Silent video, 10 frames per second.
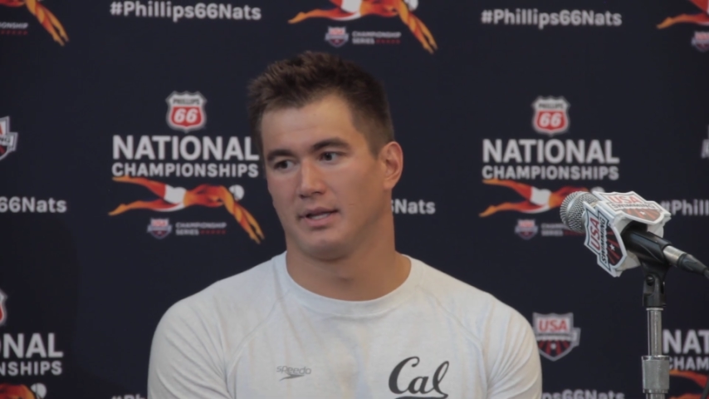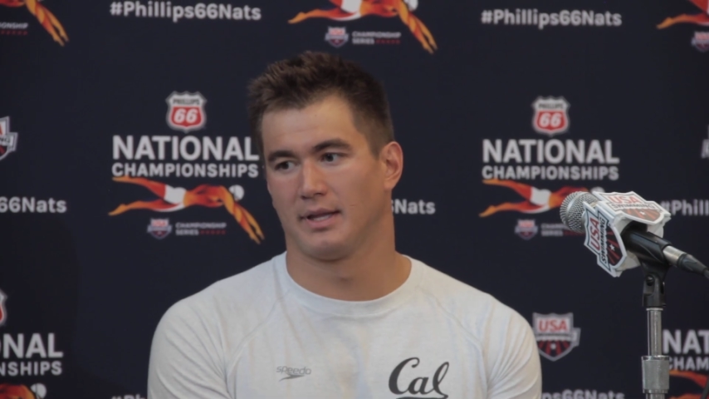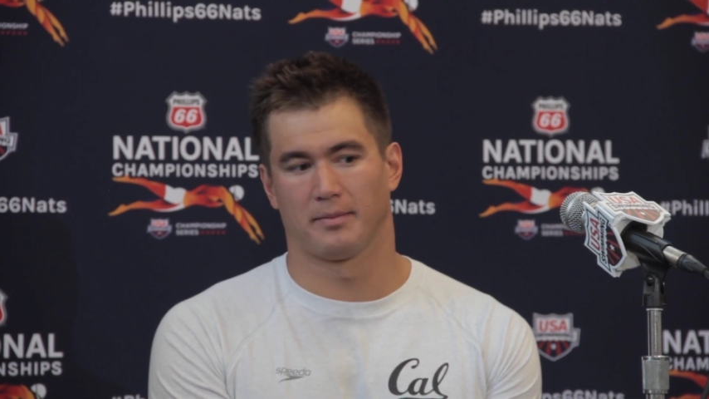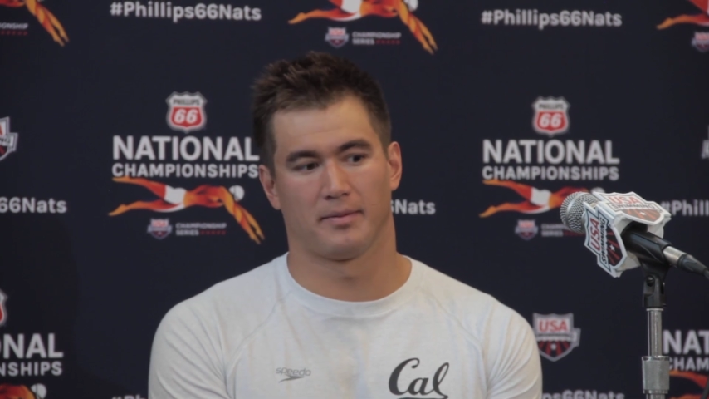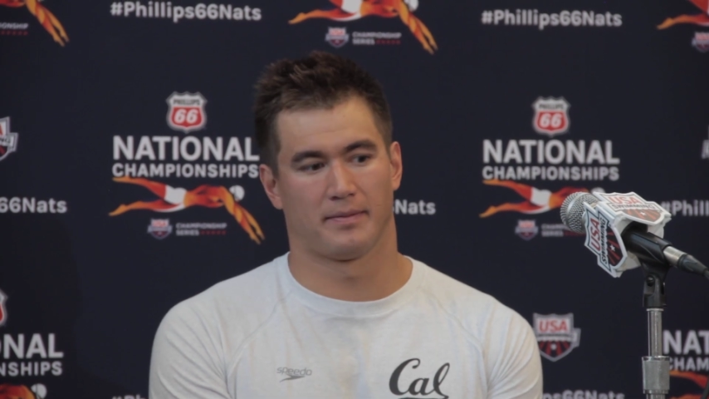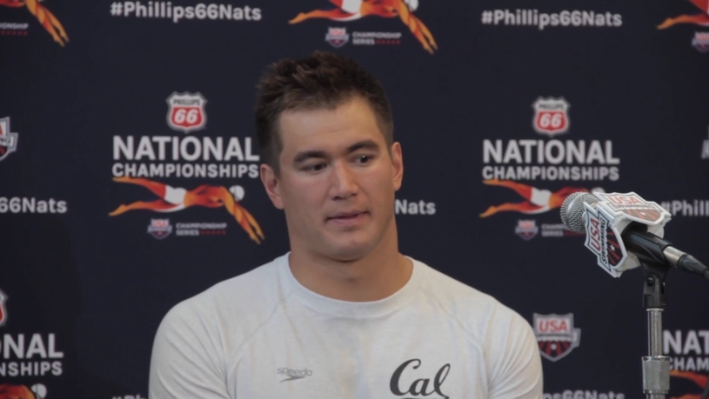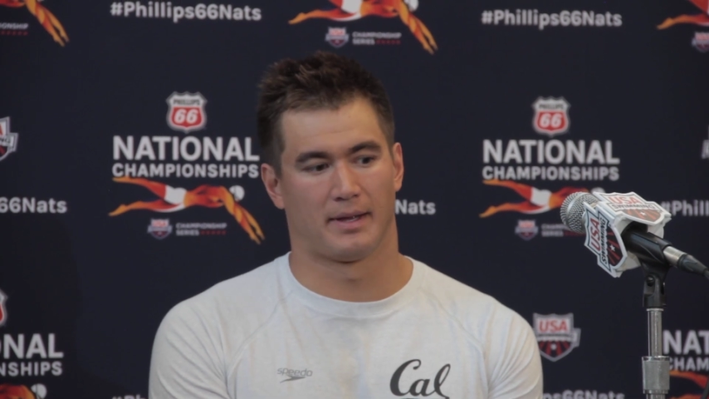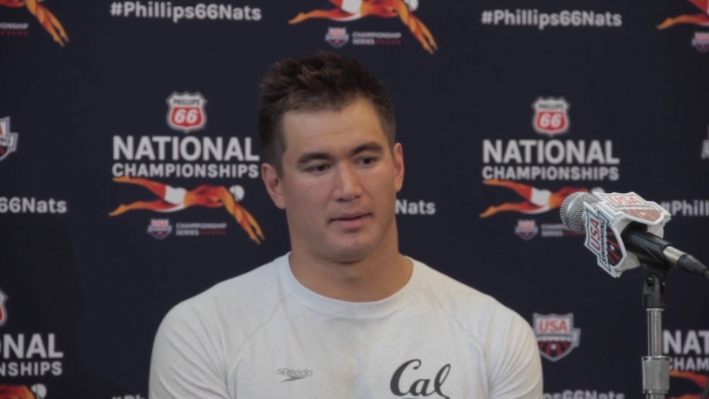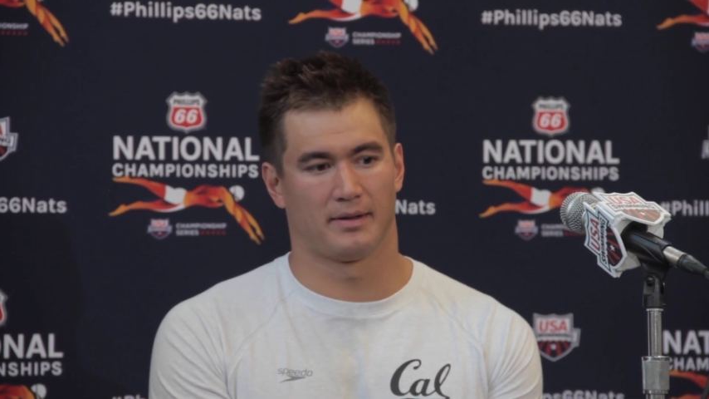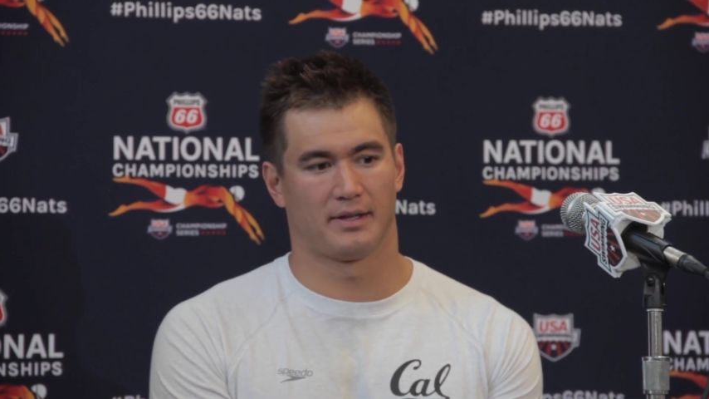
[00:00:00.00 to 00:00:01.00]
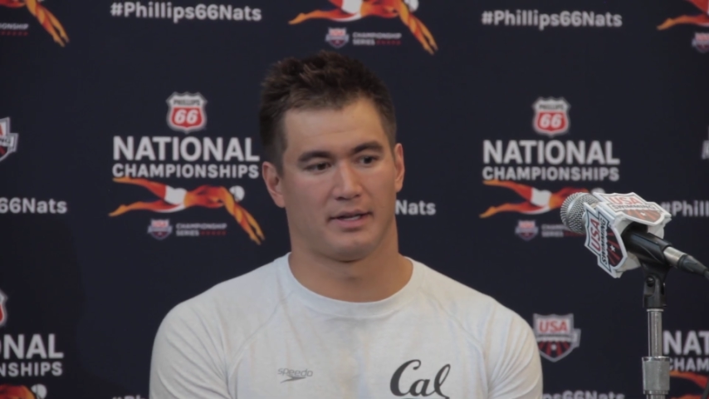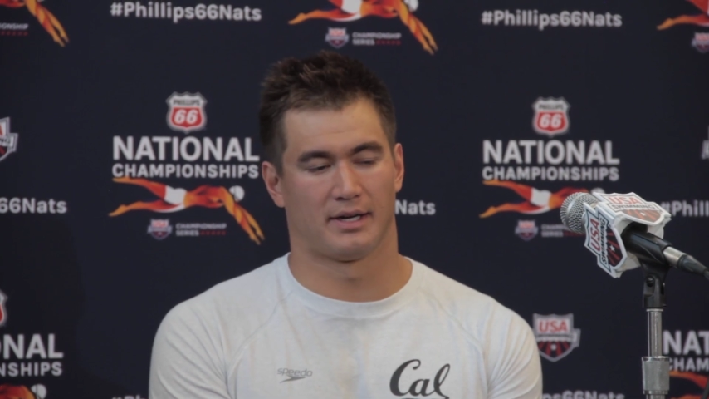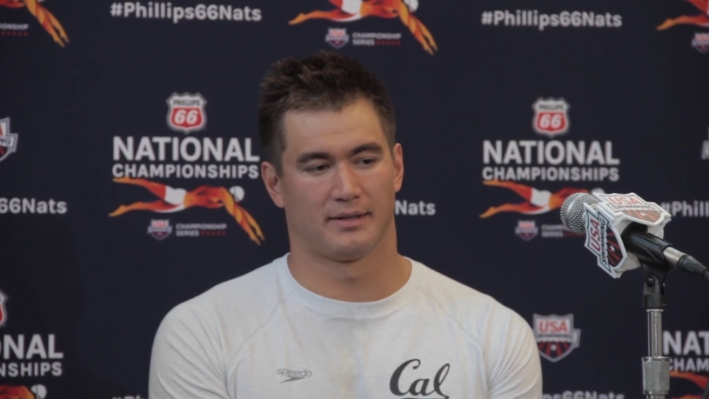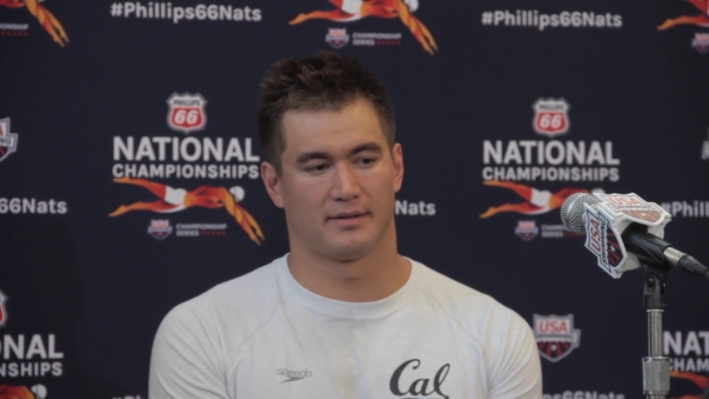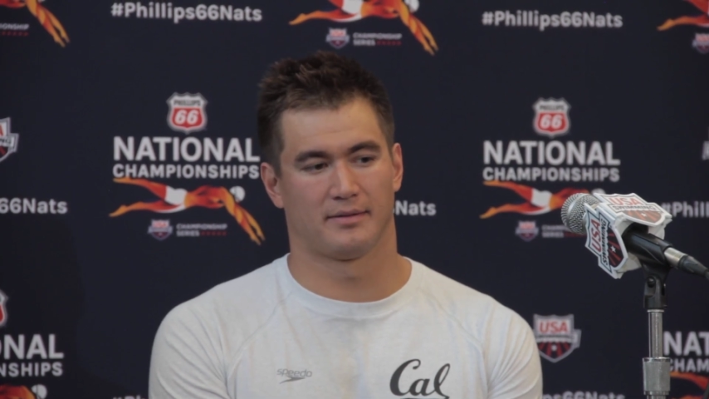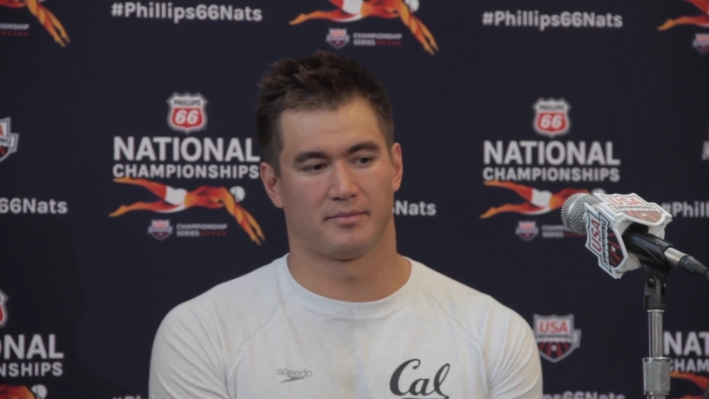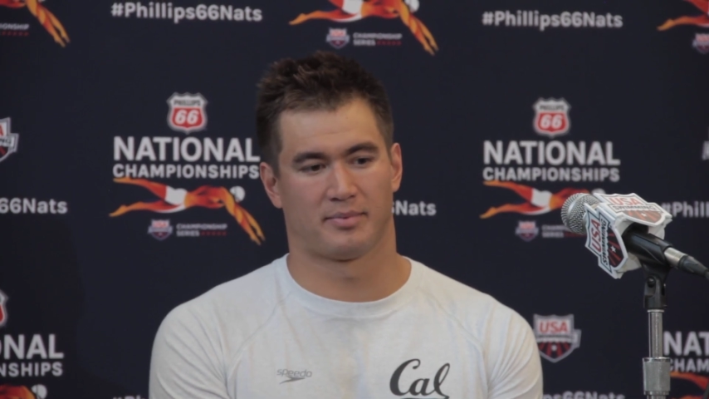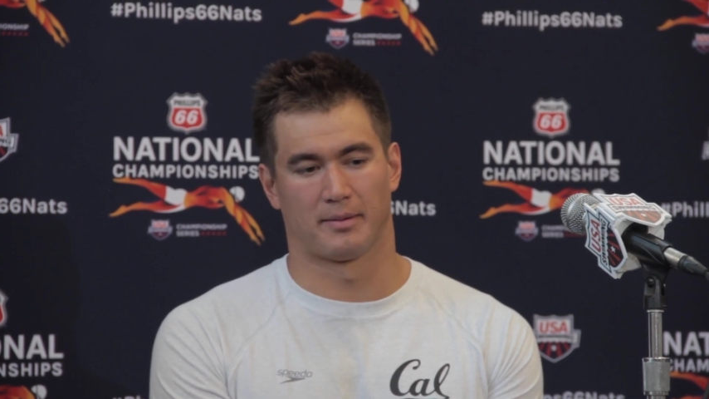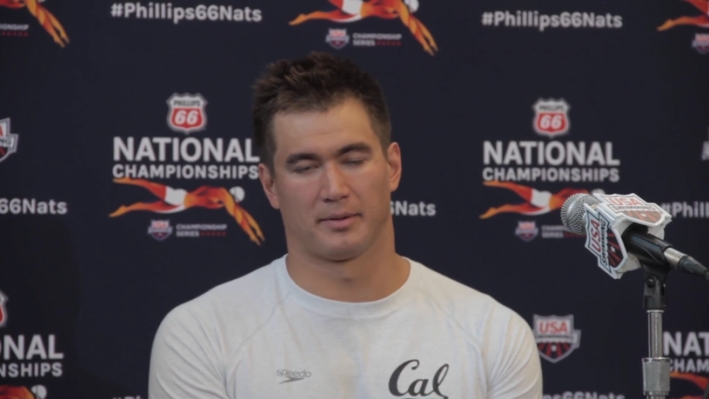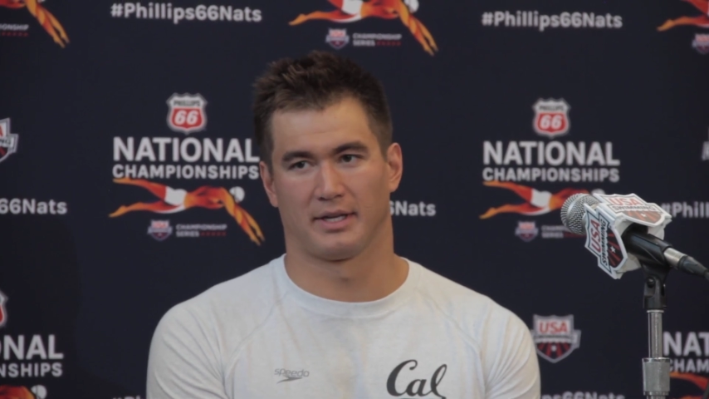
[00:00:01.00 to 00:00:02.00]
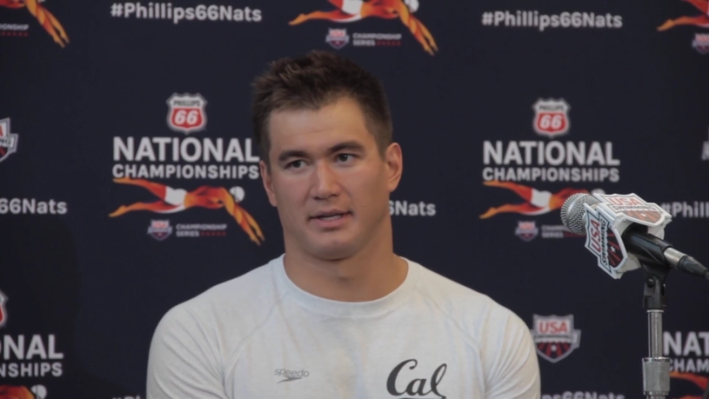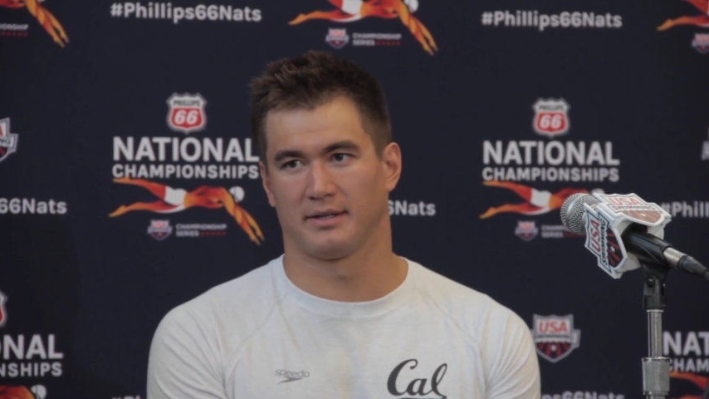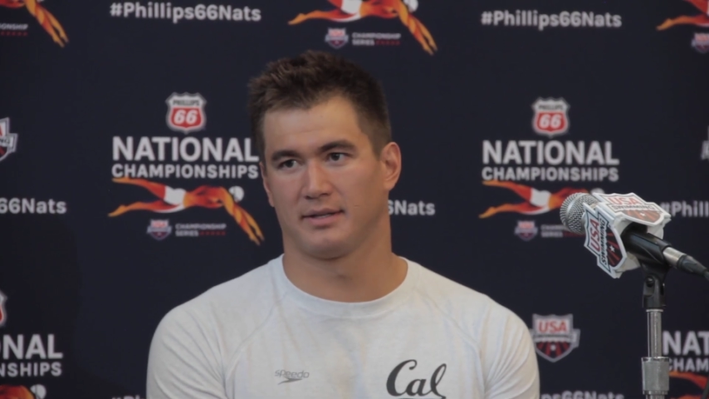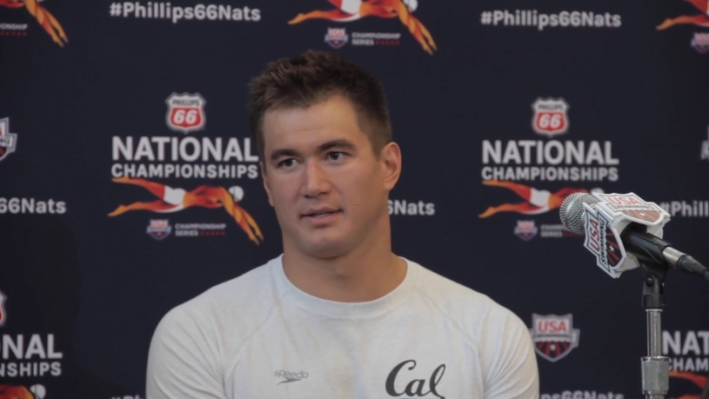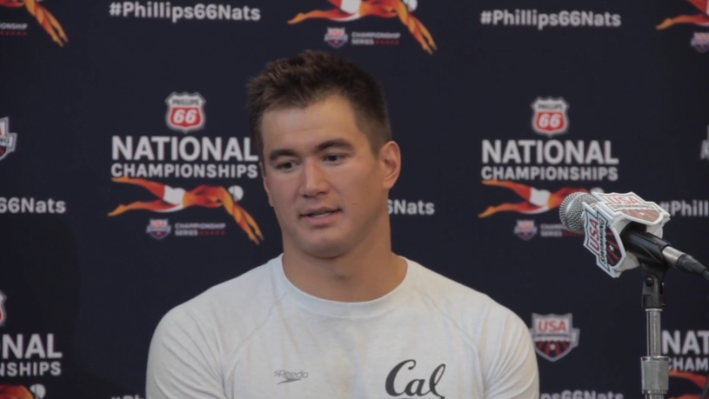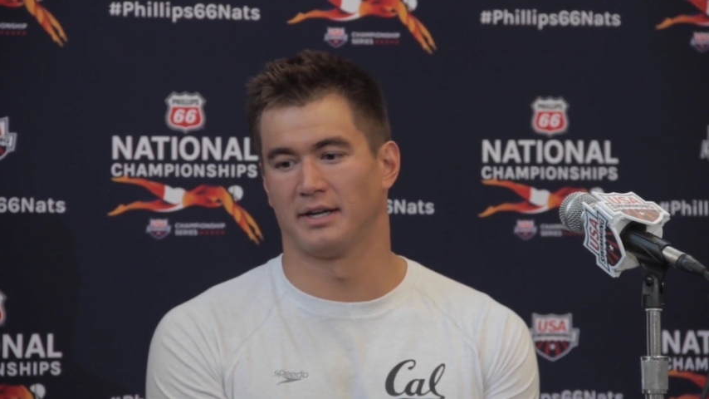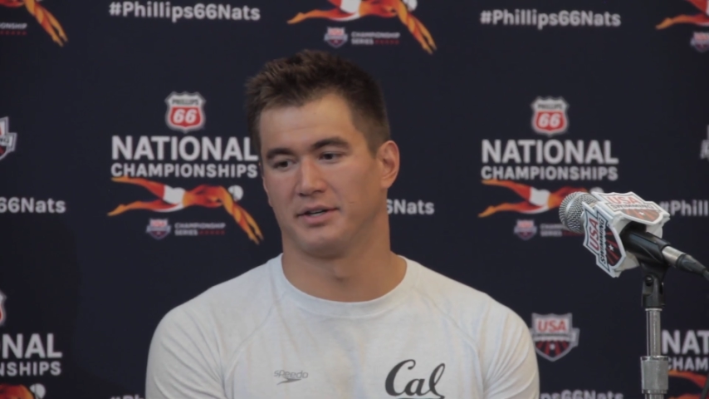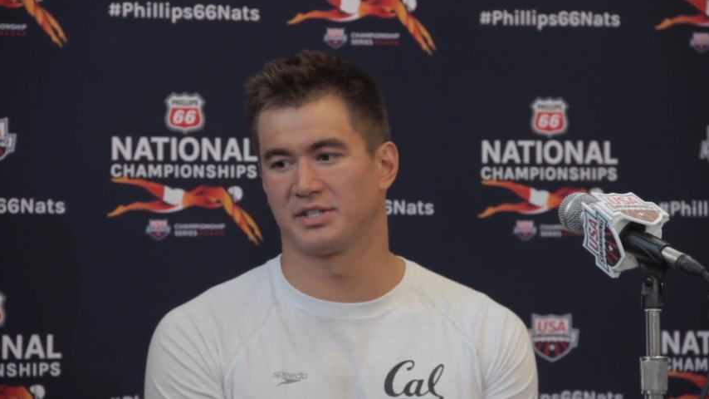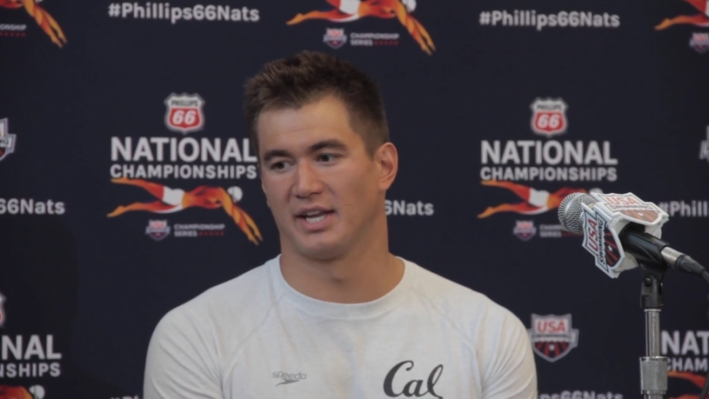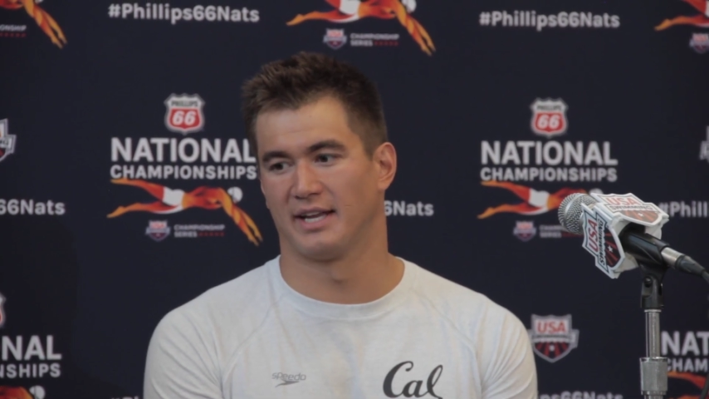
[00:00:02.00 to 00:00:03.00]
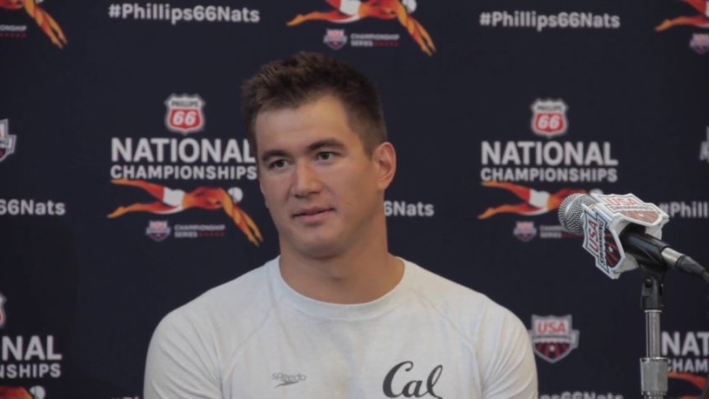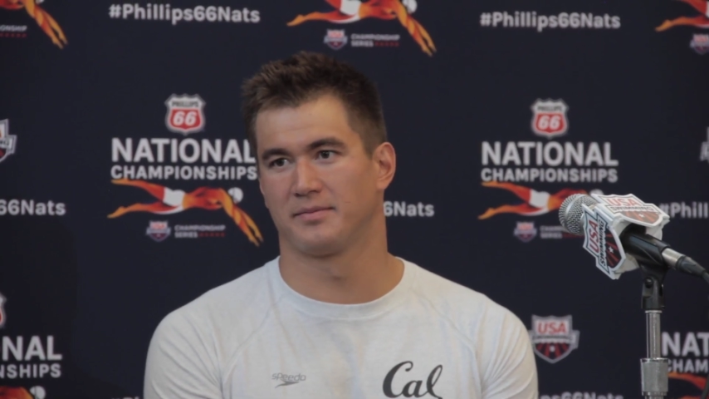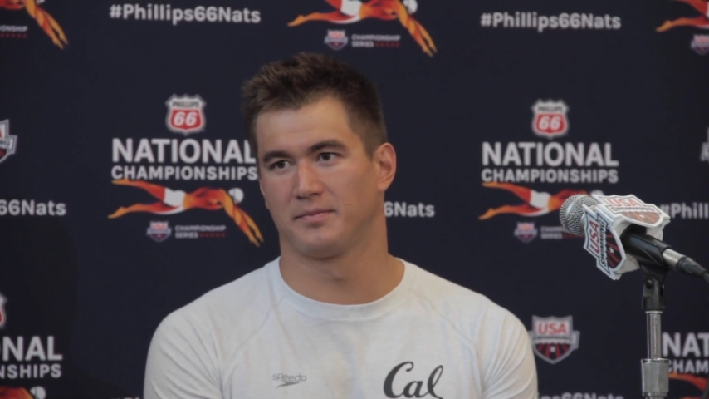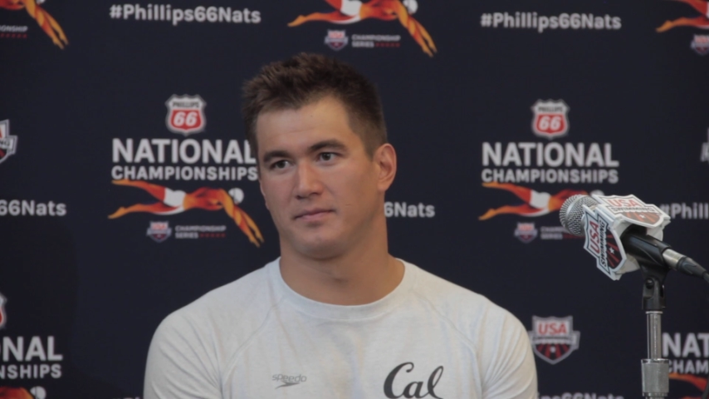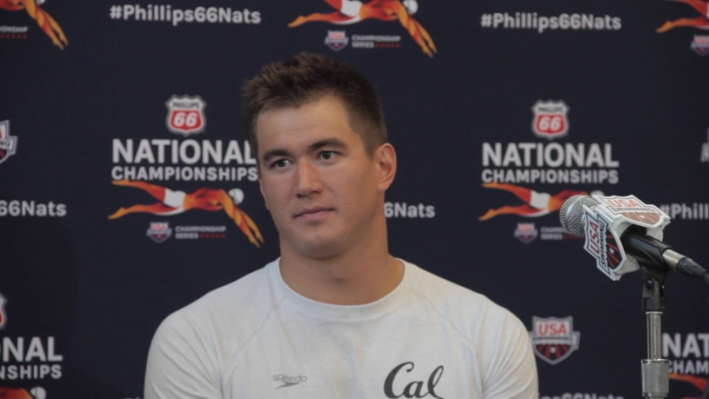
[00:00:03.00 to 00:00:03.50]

they they probably understand.